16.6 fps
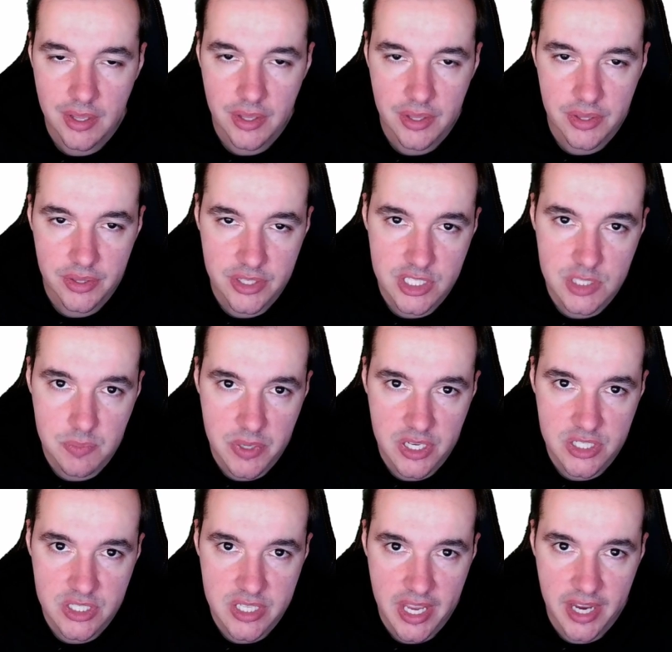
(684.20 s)
This means
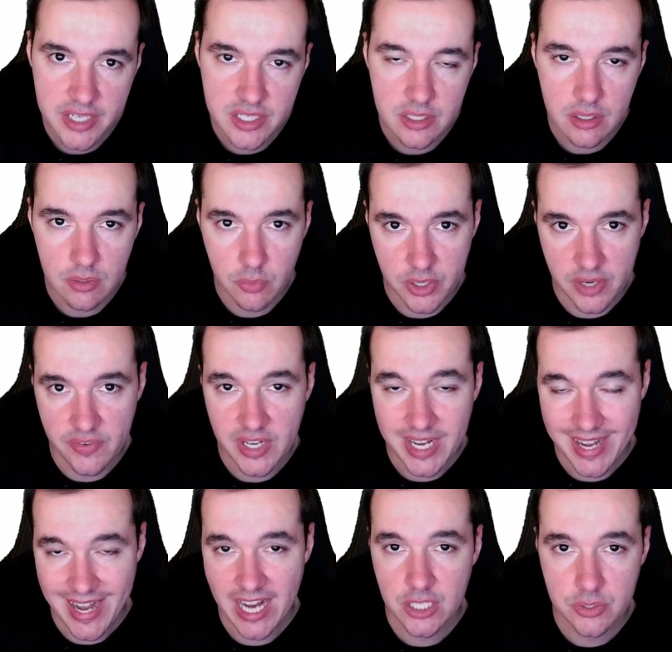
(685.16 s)
that whatever
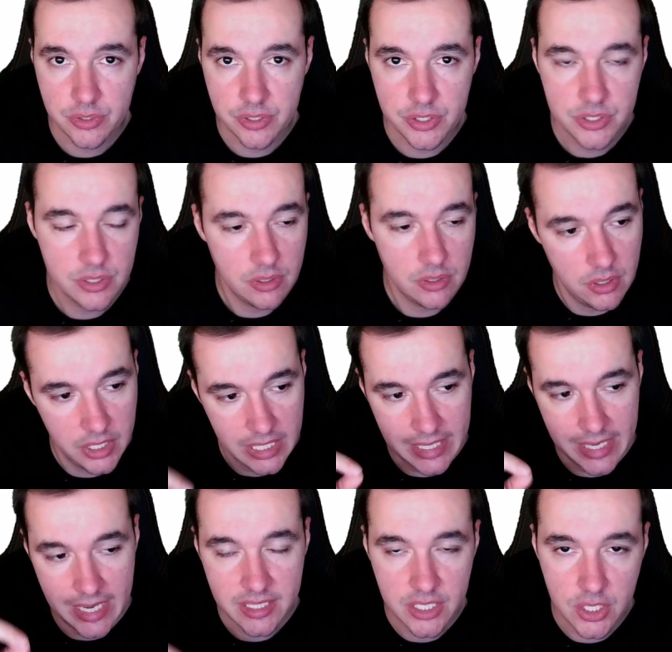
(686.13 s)
connectors are
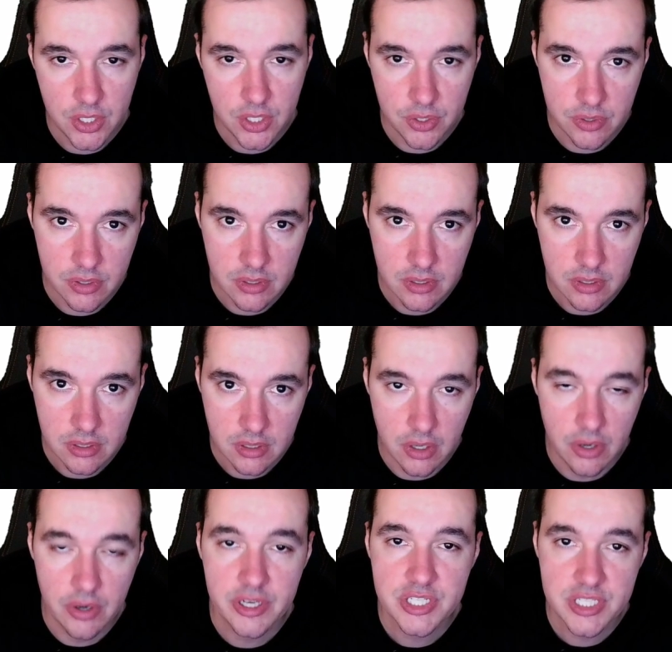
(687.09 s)
connected here
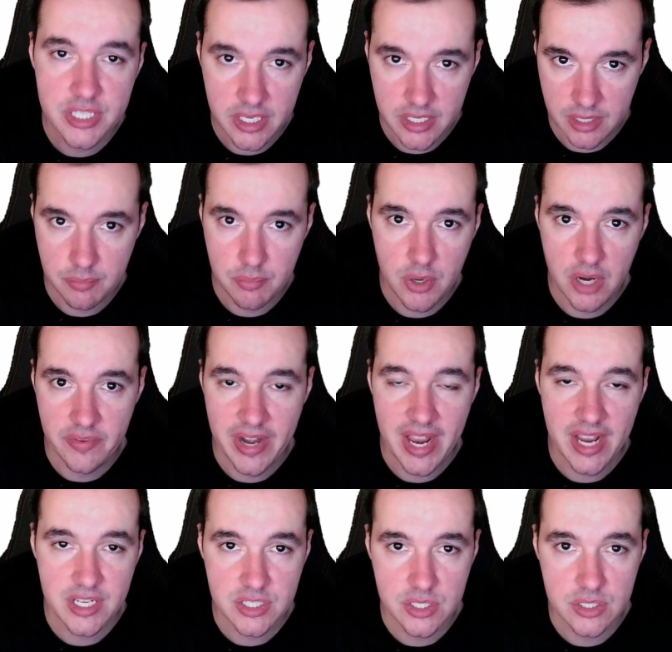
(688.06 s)
are sending private
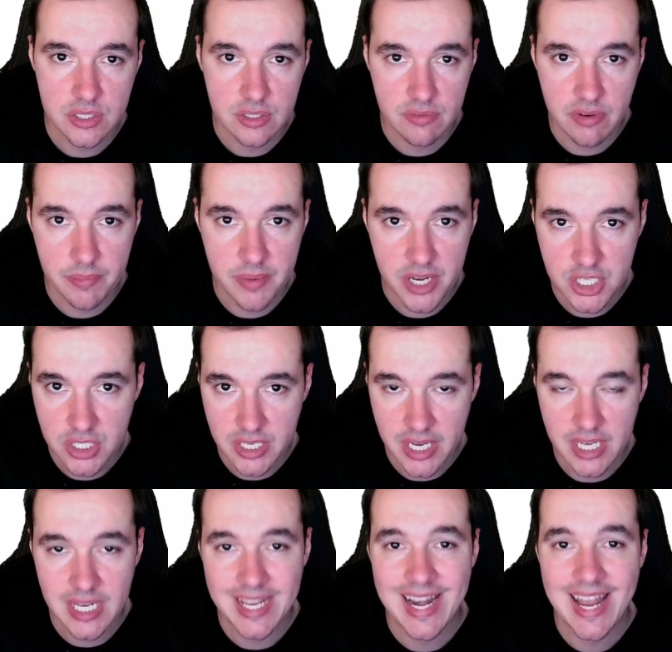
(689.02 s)
access information and
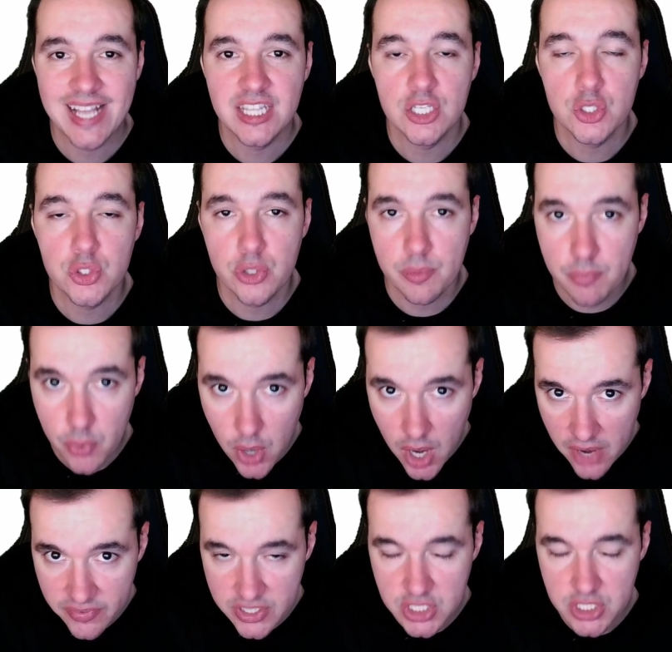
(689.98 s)
connecting to a
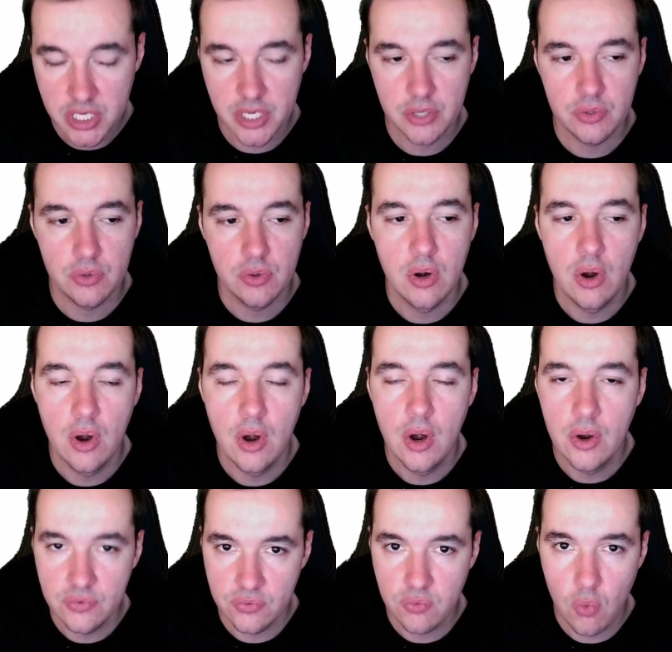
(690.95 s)
private channel
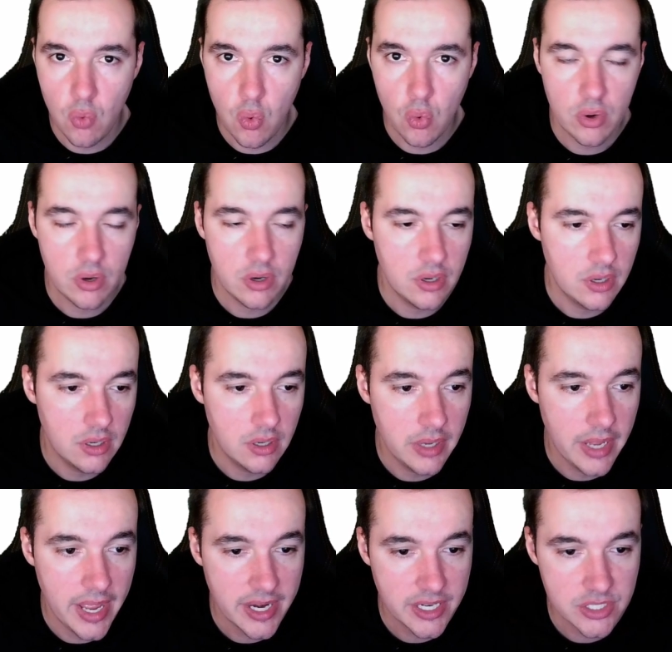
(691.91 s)
for
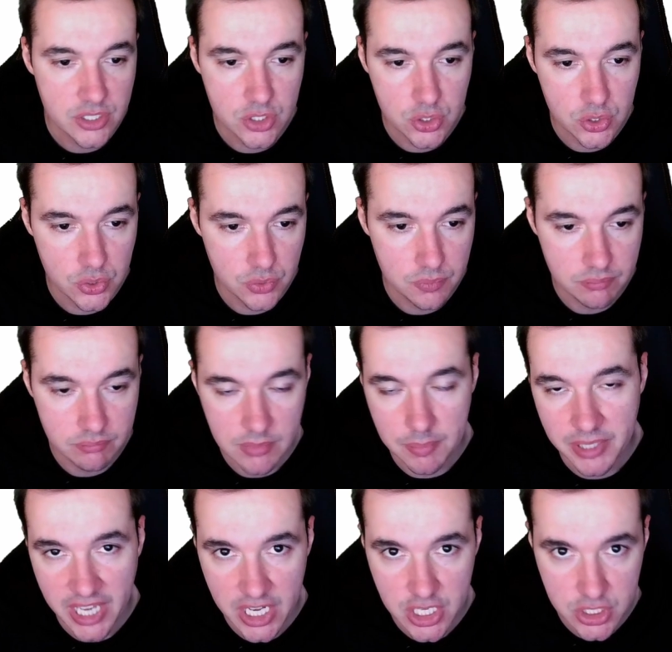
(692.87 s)
access to
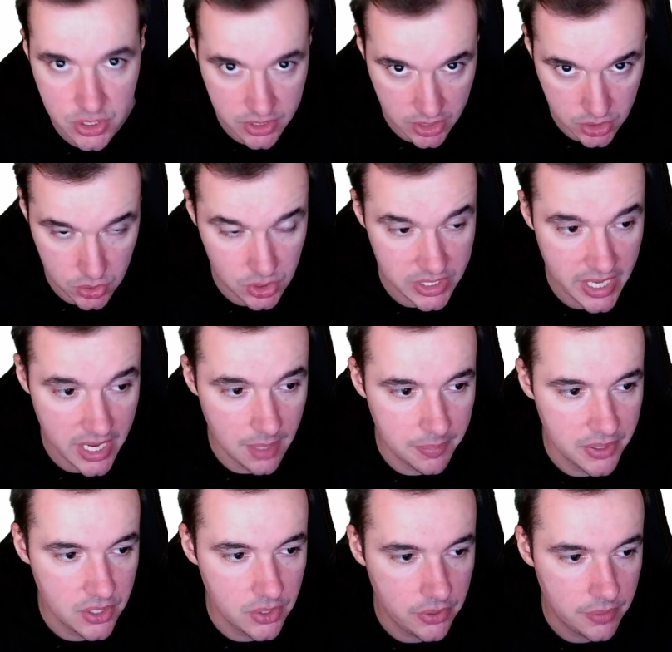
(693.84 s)
applications that you set up in
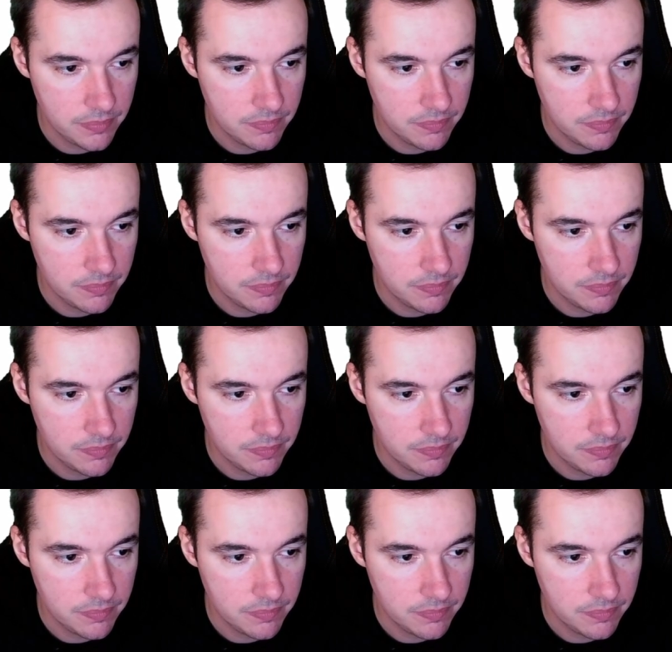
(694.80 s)
here.